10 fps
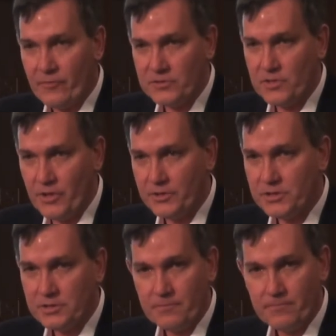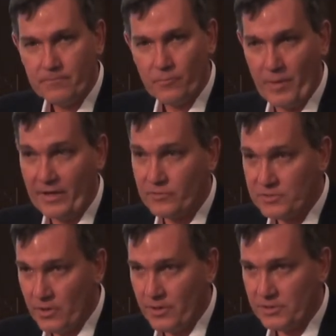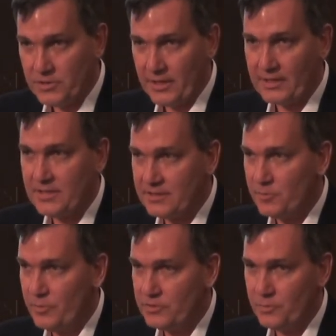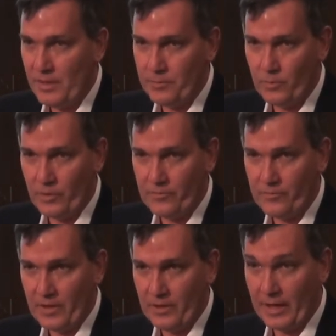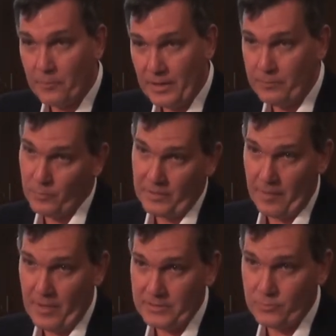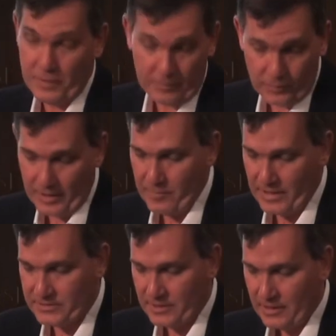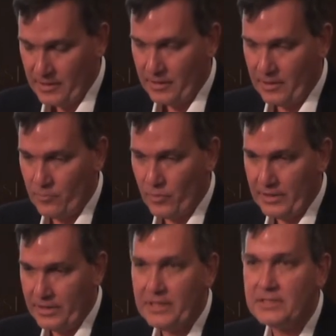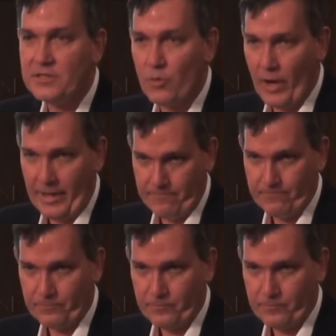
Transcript: our research or make research accessible to people with uh, young people with MS or people with MS in, a more, in an easier way.